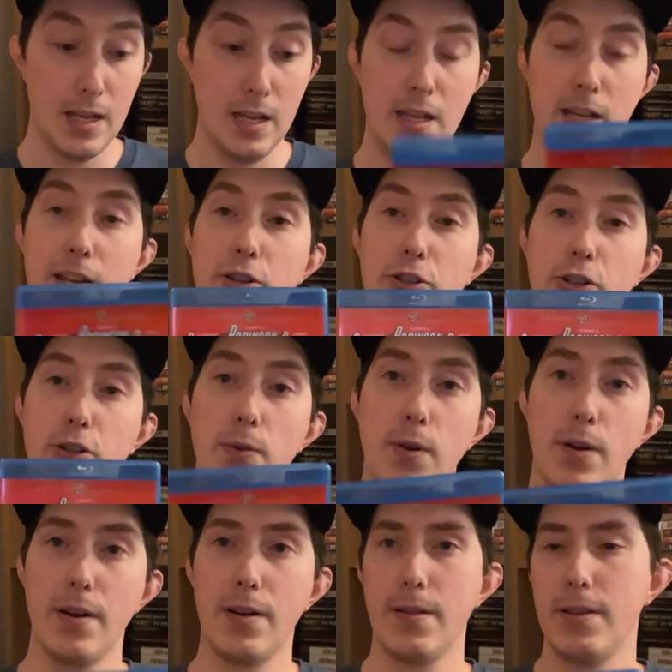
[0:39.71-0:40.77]
In
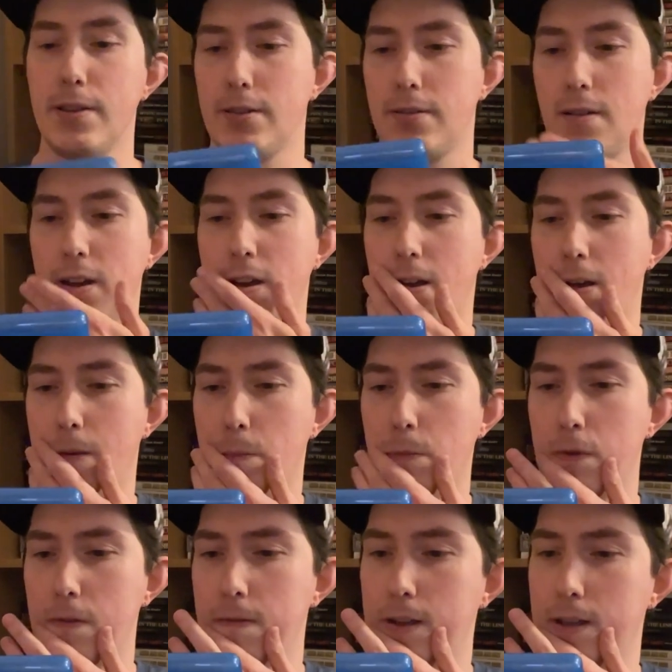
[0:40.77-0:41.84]
short, this
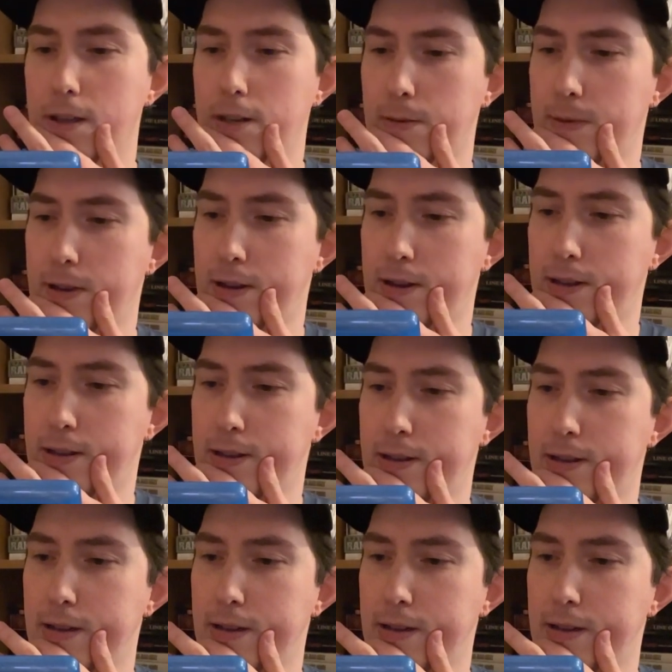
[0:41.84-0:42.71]
movie is about